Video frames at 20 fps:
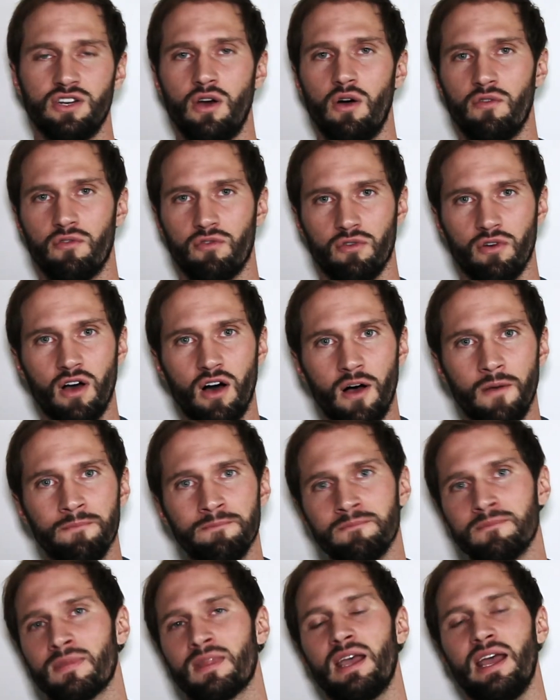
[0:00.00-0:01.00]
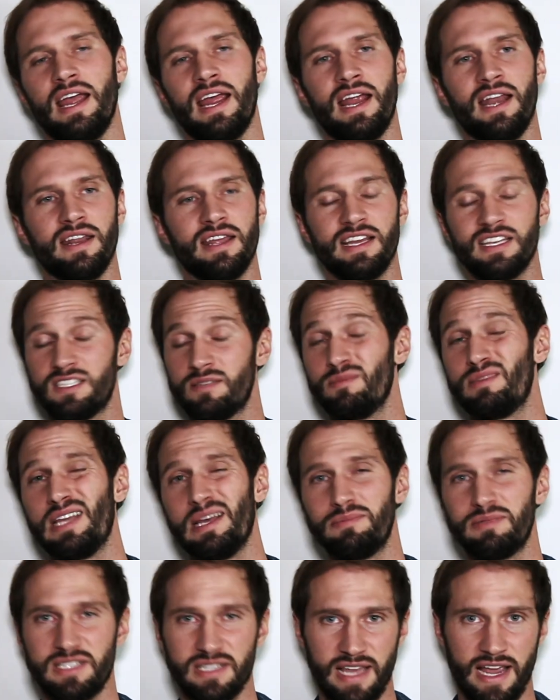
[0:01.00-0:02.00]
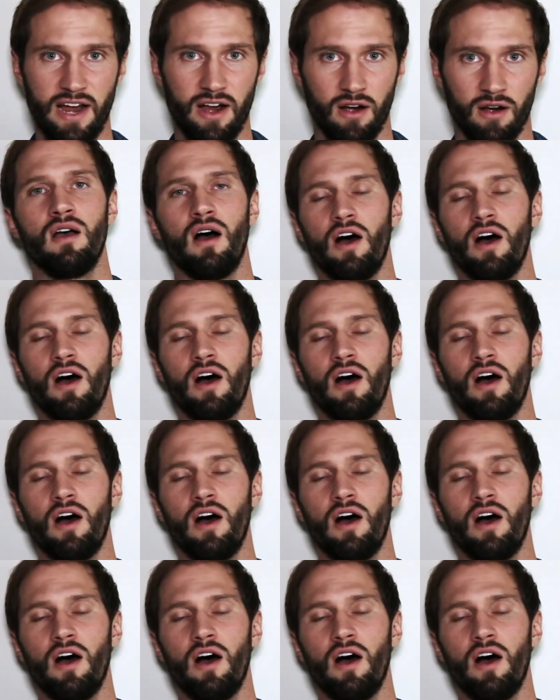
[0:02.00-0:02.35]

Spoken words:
overall, and get some tips there.